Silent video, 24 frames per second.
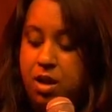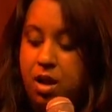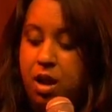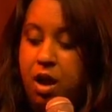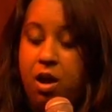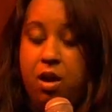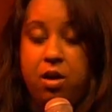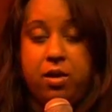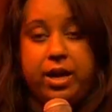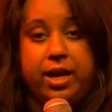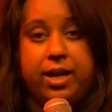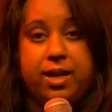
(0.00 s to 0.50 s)

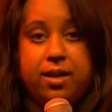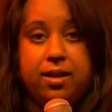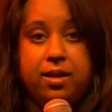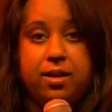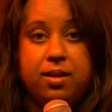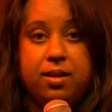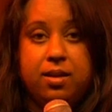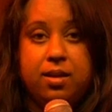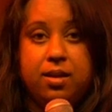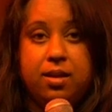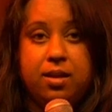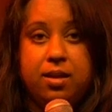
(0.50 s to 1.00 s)
I
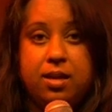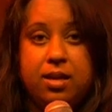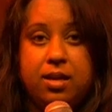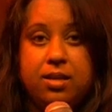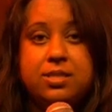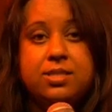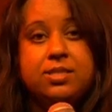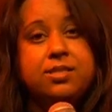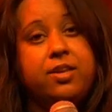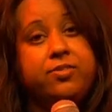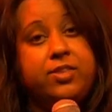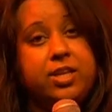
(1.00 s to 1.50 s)

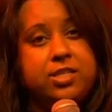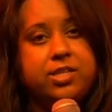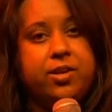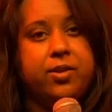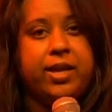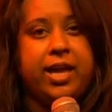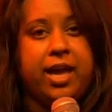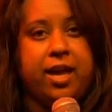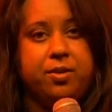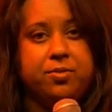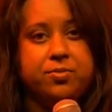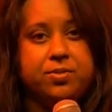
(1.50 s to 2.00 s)
decide they don't
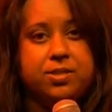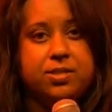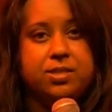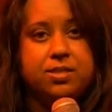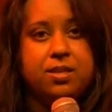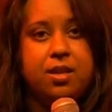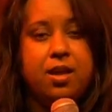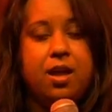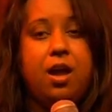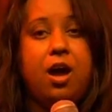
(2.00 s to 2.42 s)
count.